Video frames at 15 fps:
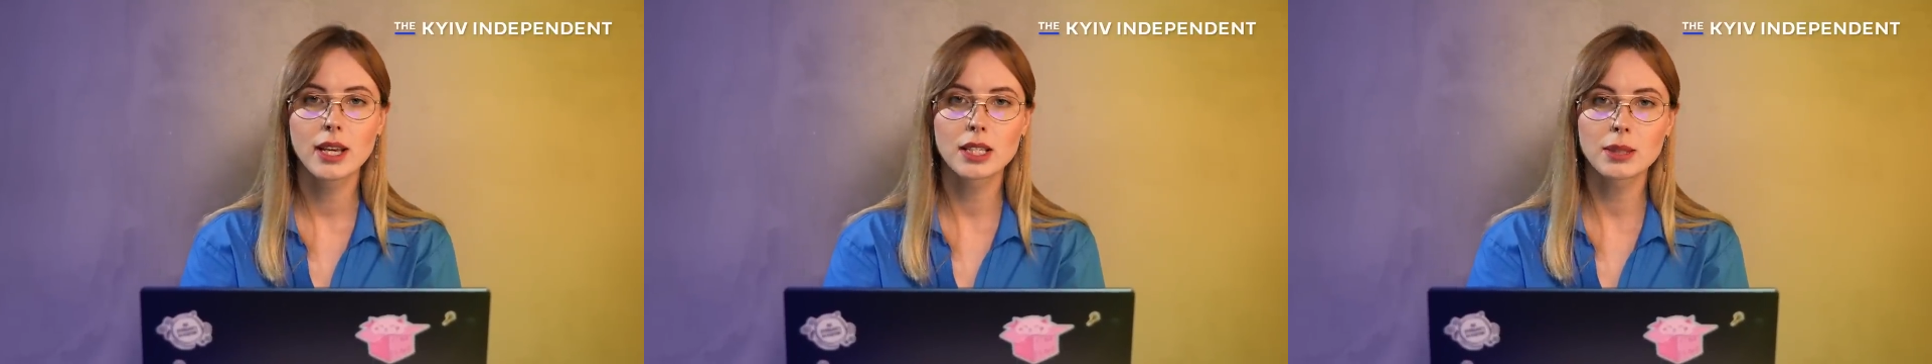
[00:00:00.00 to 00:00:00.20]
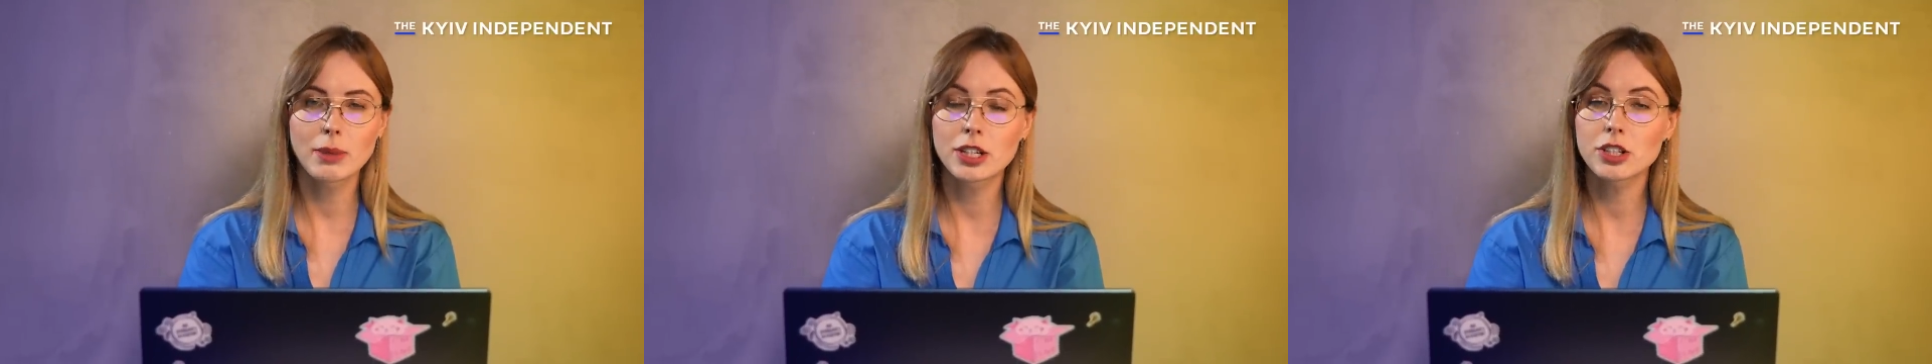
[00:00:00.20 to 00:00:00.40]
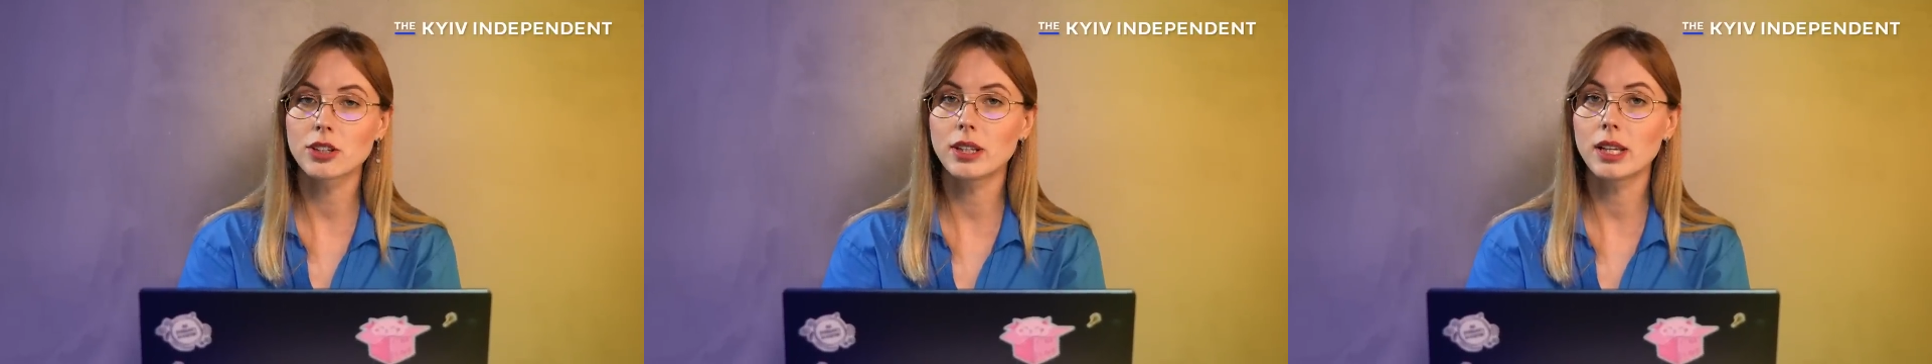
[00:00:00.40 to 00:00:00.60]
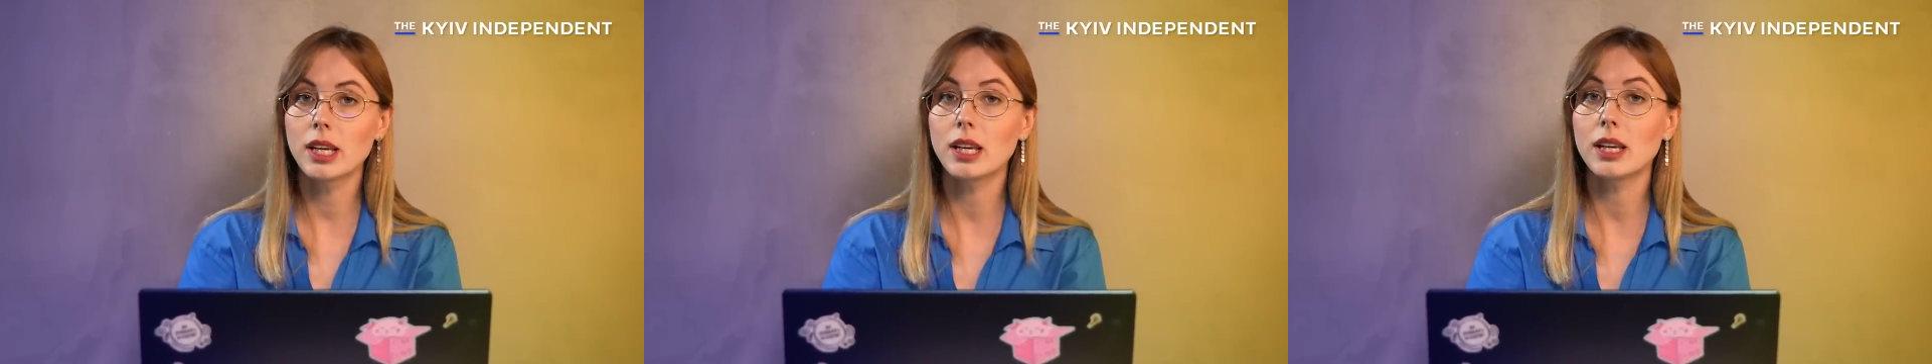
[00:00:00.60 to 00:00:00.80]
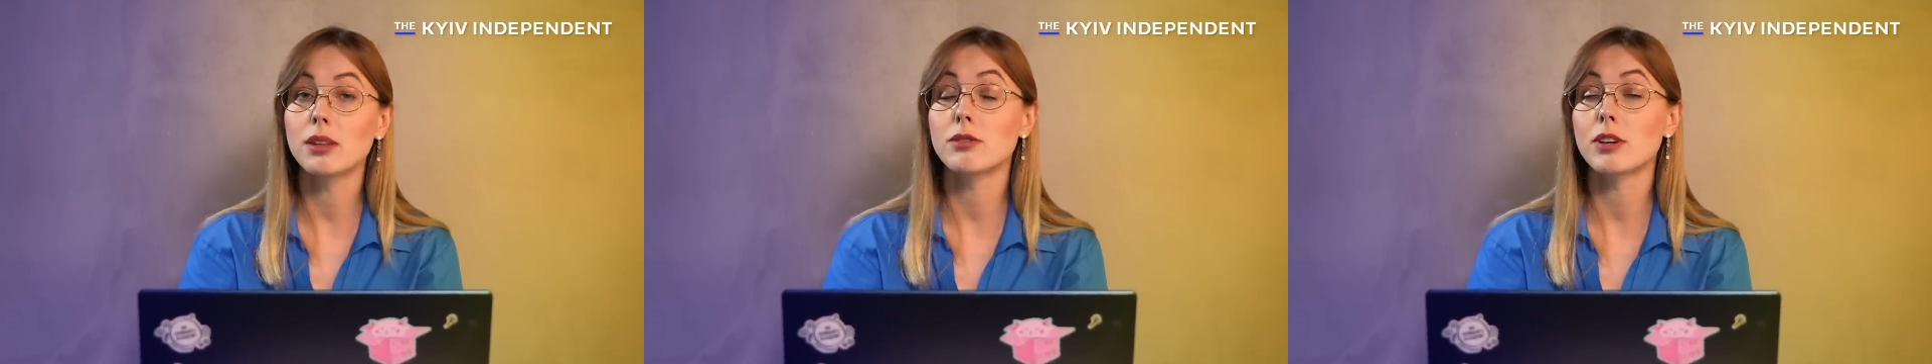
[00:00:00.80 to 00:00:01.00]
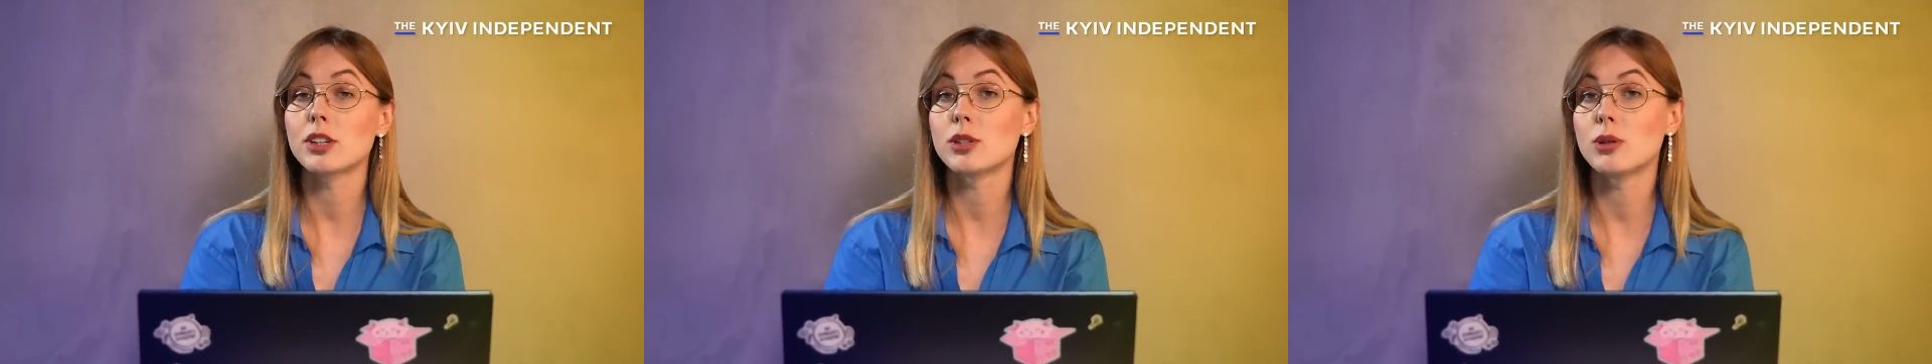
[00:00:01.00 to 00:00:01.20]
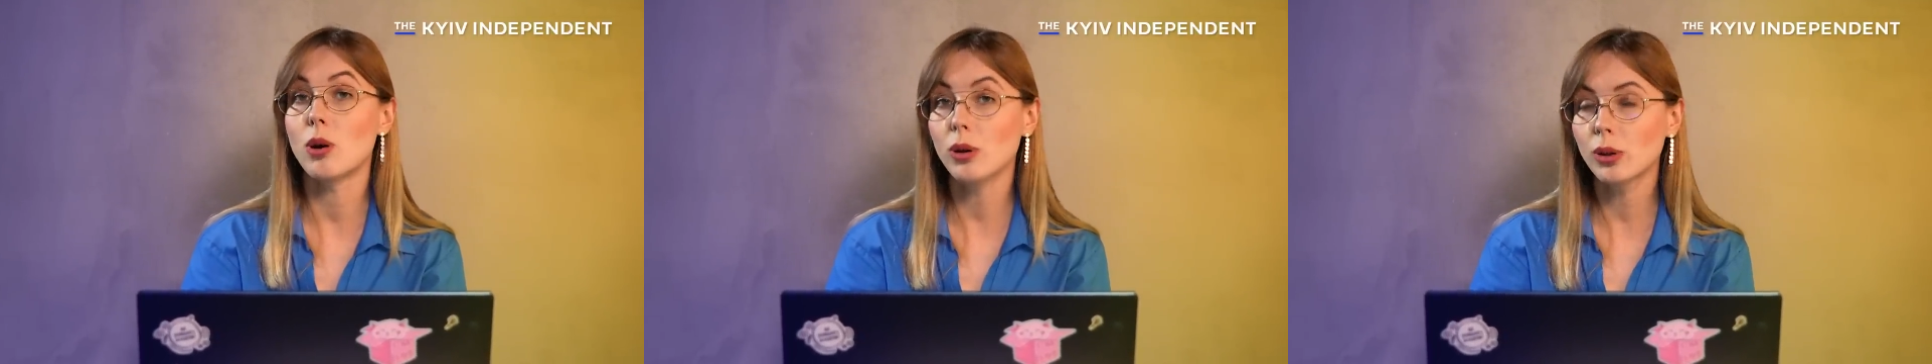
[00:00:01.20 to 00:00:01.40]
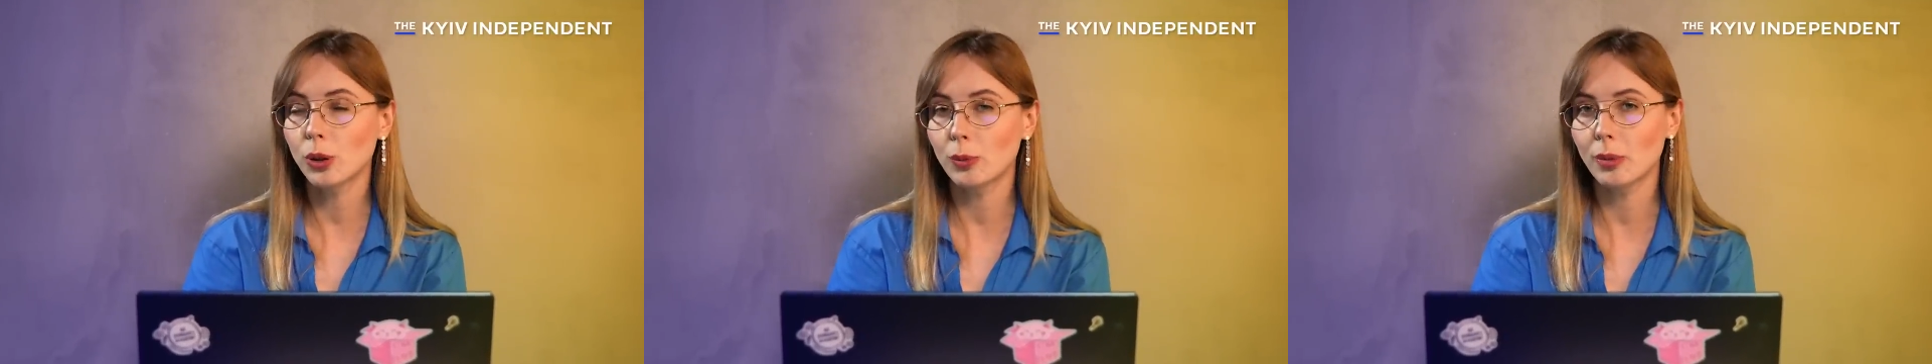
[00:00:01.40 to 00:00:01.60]
especially in
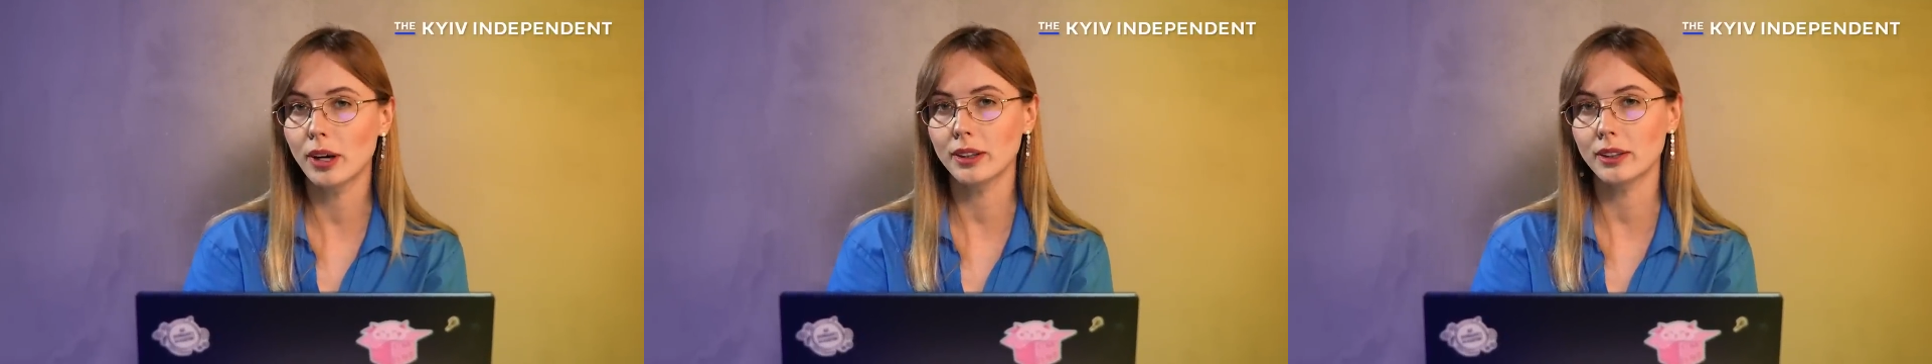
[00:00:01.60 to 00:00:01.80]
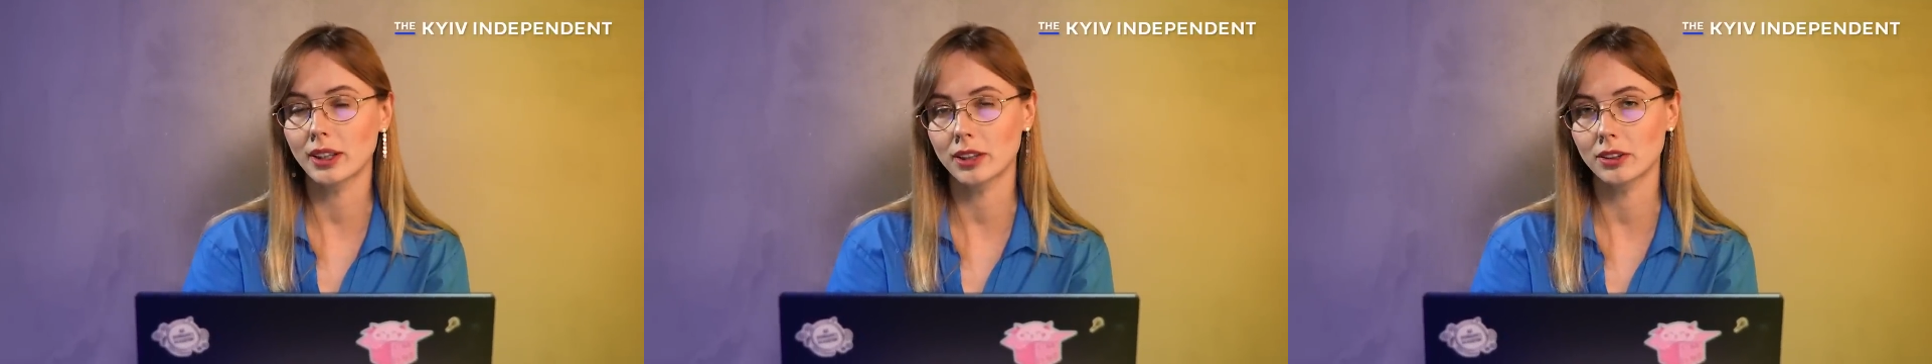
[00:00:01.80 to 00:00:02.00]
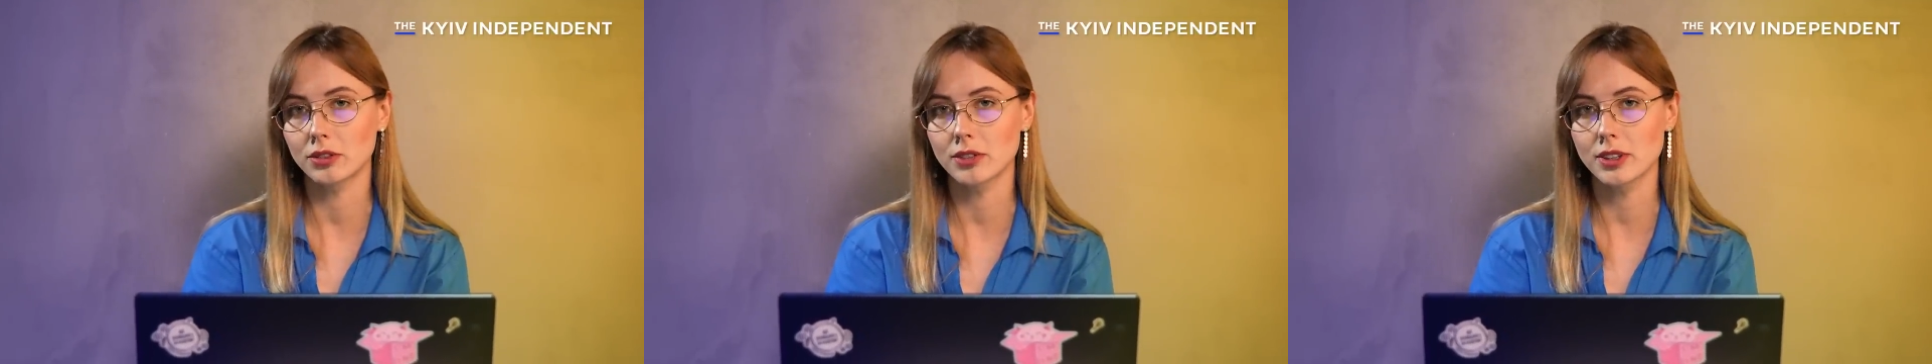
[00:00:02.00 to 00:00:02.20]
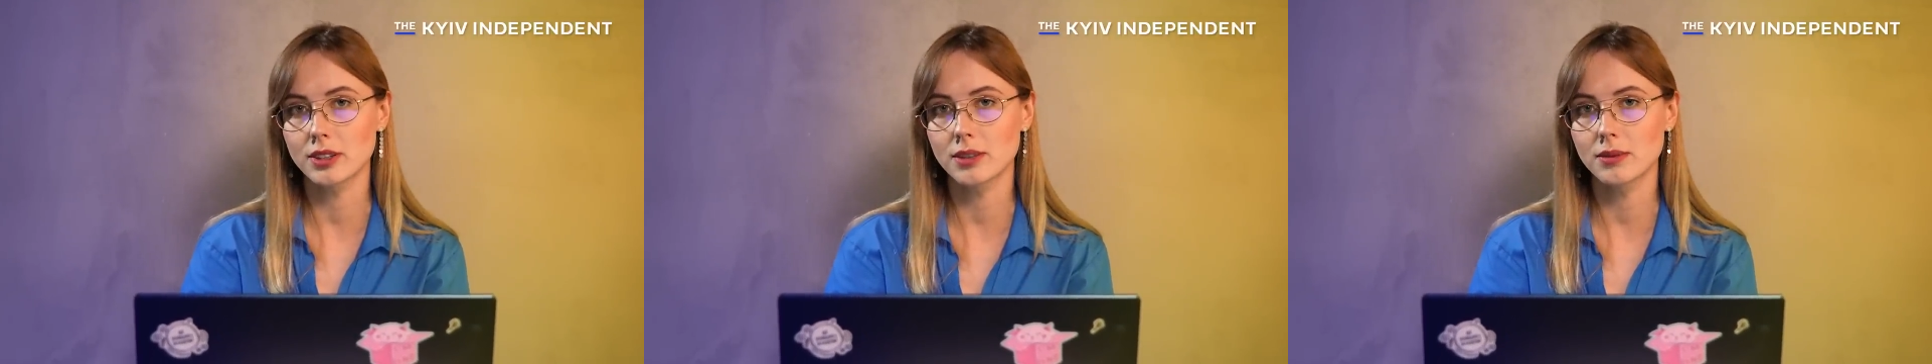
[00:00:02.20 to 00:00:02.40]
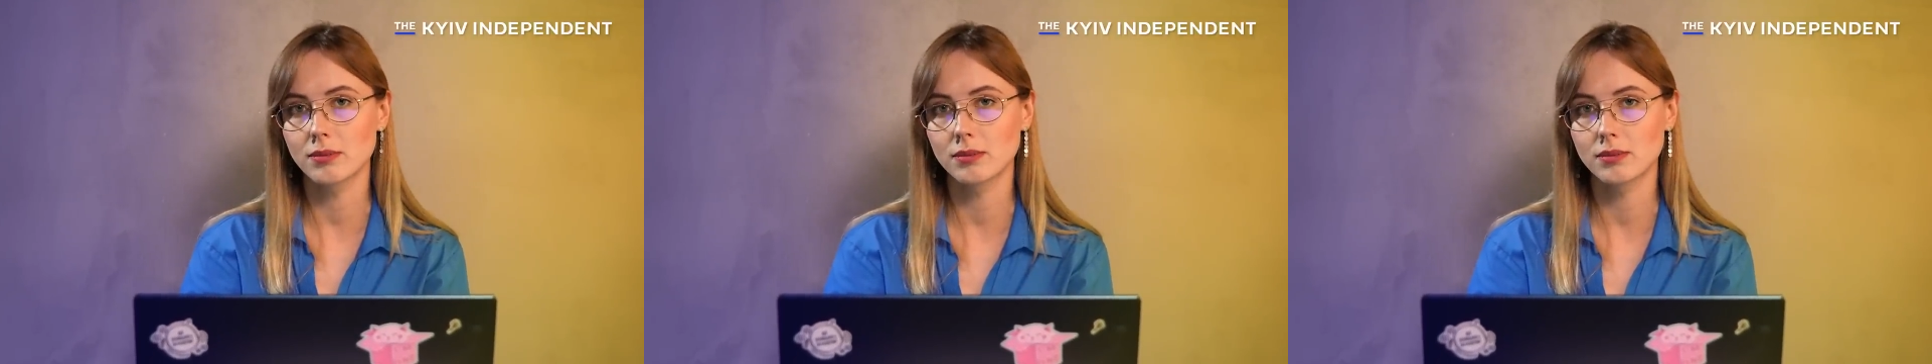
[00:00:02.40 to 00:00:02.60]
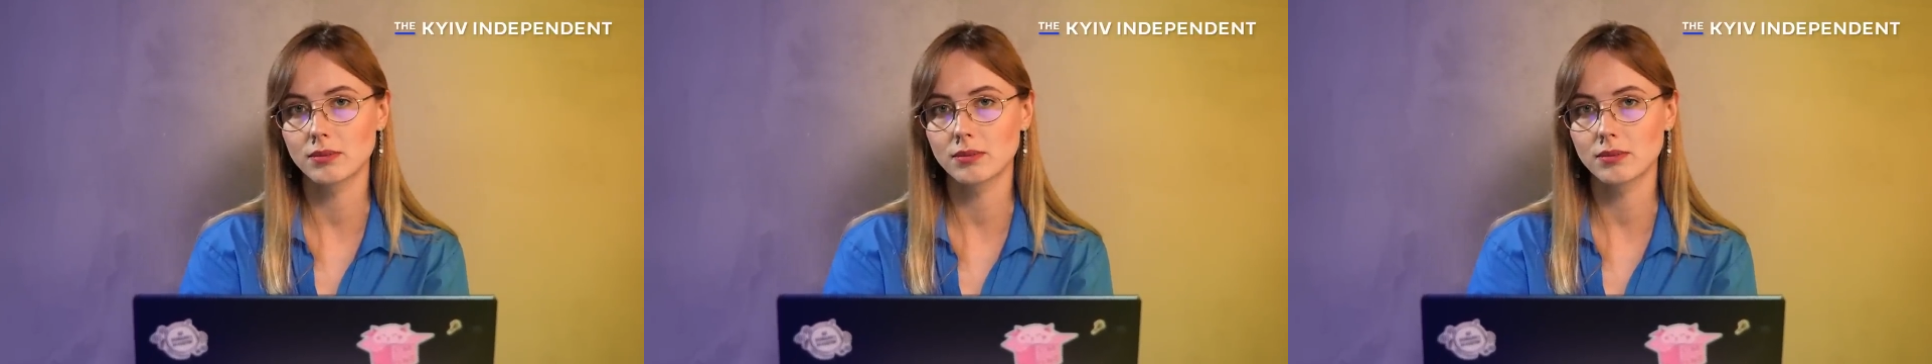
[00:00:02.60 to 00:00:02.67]
Russian-occupied territories.